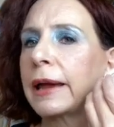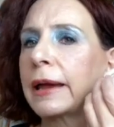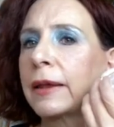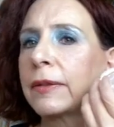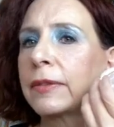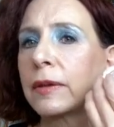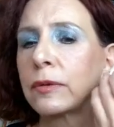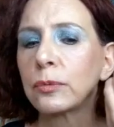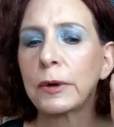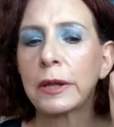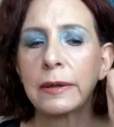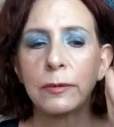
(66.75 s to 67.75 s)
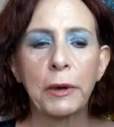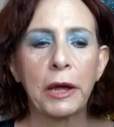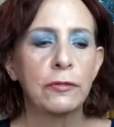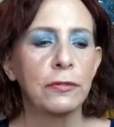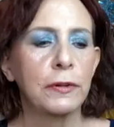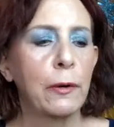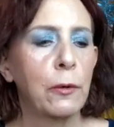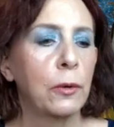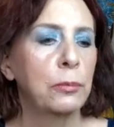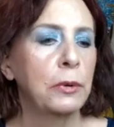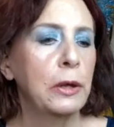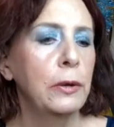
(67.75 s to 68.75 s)
and this one's by
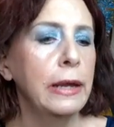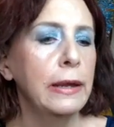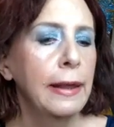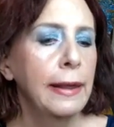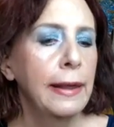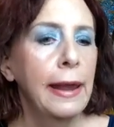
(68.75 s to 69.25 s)
Flower Beauty.